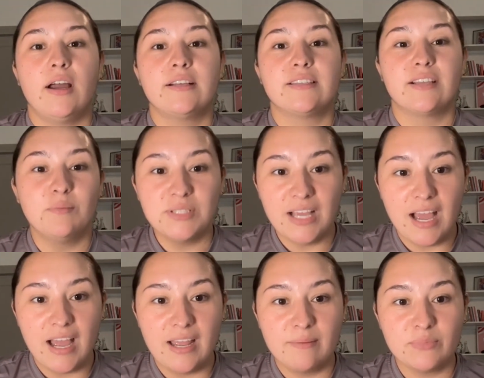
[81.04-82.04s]

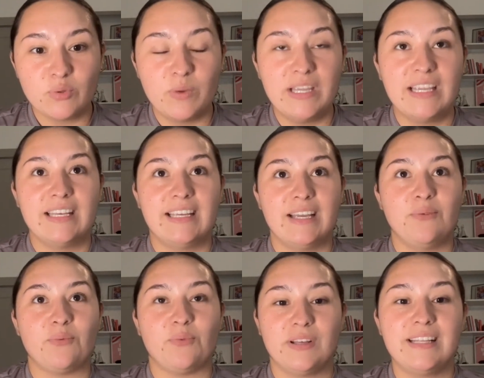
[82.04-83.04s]
sometimes we can
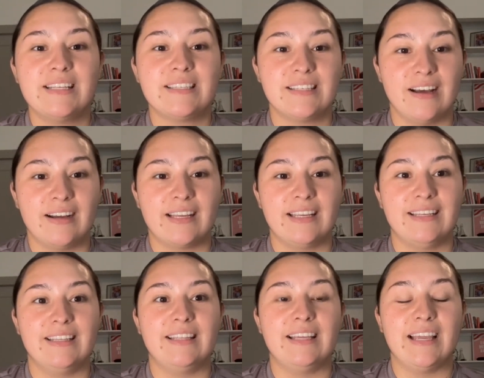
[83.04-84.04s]
get really stuck
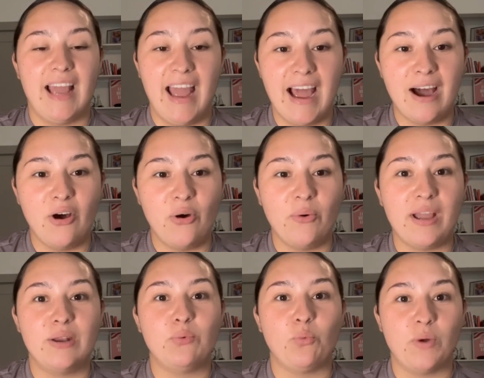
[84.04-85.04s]
in the how
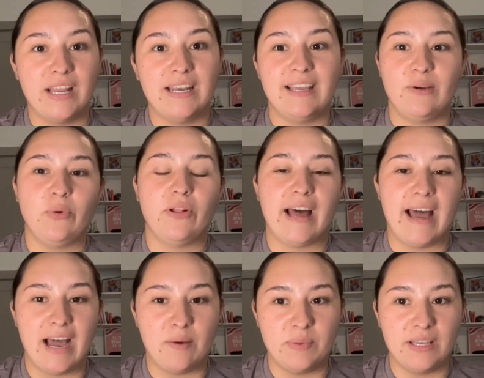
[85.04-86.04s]
and when it will
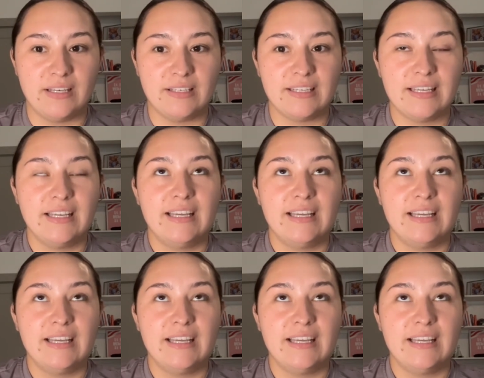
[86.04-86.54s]
happen.